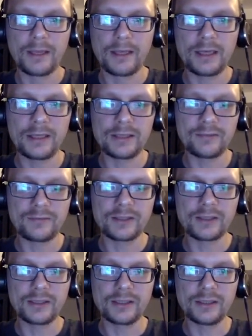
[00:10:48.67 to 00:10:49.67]
and the
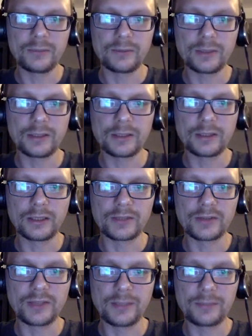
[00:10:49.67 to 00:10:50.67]
funky will
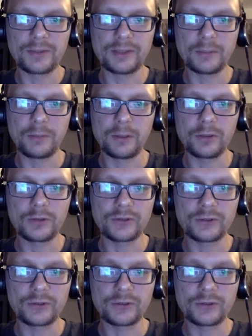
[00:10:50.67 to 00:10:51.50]
accept a box